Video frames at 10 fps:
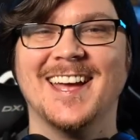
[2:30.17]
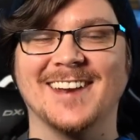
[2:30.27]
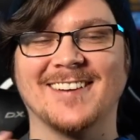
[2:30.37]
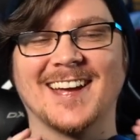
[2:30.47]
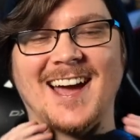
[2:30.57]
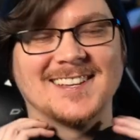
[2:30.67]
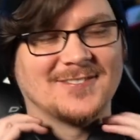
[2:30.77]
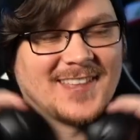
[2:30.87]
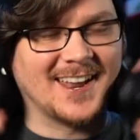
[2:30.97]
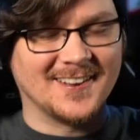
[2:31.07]
Anyway, guys,
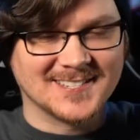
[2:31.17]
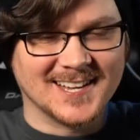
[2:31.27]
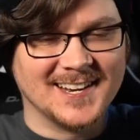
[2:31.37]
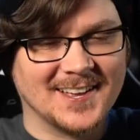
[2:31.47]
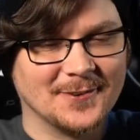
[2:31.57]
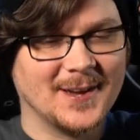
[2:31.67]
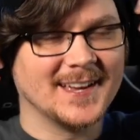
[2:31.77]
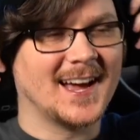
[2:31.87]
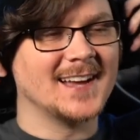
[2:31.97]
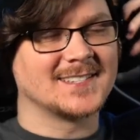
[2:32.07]
with that all said and out of the way,
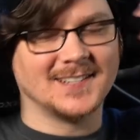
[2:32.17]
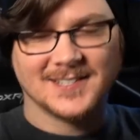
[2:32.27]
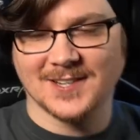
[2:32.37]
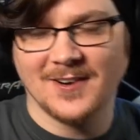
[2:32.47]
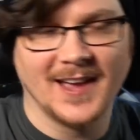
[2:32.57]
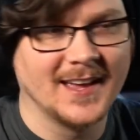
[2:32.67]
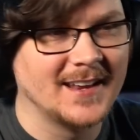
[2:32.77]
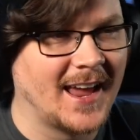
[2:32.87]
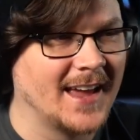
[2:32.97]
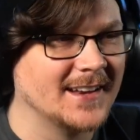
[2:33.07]
guys, let's go
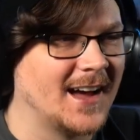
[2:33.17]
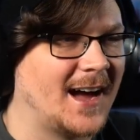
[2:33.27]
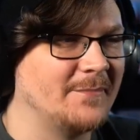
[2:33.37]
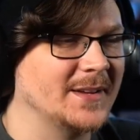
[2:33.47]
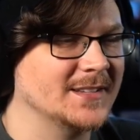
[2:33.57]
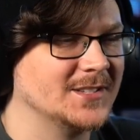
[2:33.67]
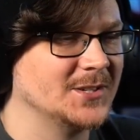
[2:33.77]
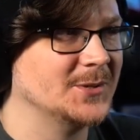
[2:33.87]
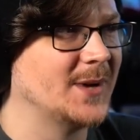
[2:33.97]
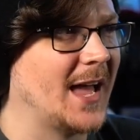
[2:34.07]
ahead and hop
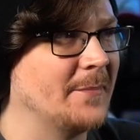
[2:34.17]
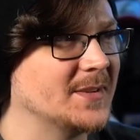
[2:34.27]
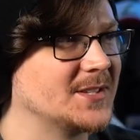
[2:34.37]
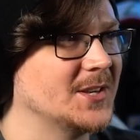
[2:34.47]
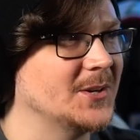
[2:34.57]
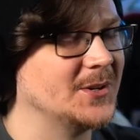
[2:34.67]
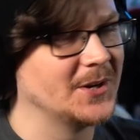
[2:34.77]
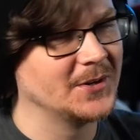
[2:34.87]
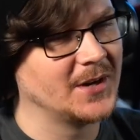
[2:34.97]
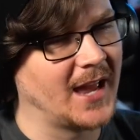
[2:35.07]
into episode
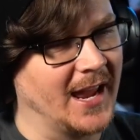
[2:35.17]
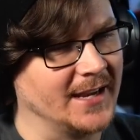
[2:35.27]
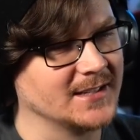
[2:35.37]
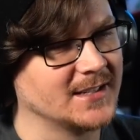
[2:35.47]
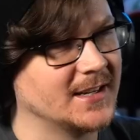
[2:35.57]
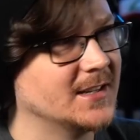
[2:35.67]
8,